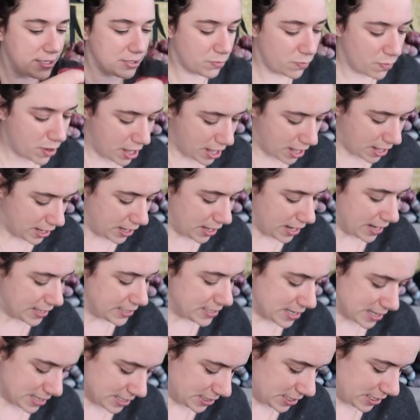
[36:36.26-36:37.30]
is why I
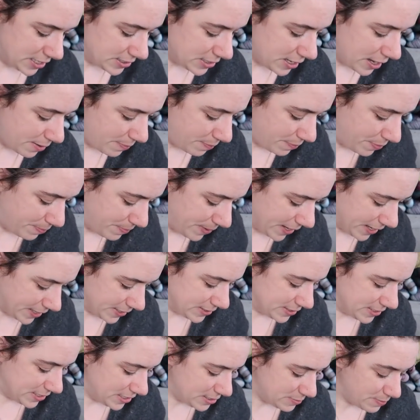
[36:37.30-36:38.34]
dyed these up,
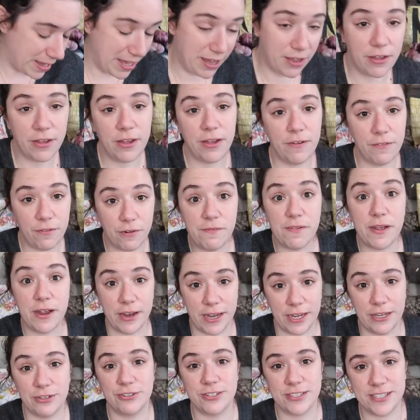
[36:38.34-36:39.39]
because these make for
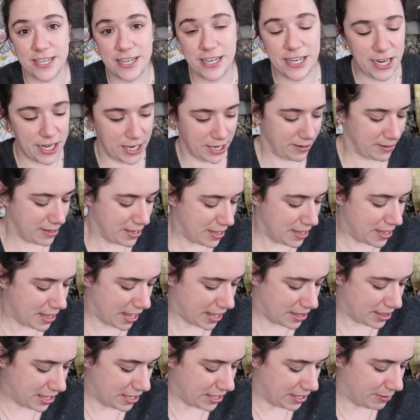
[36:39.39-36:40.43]
very interesting knitting.
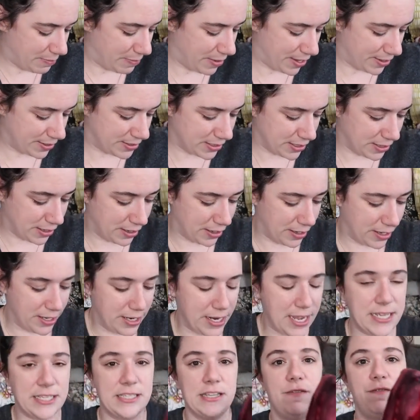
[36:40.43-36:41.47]
I think it makes a, a
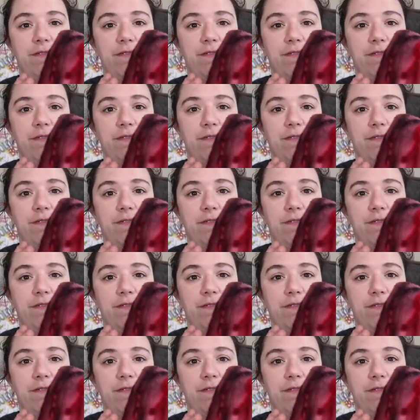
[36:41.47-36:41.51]
nice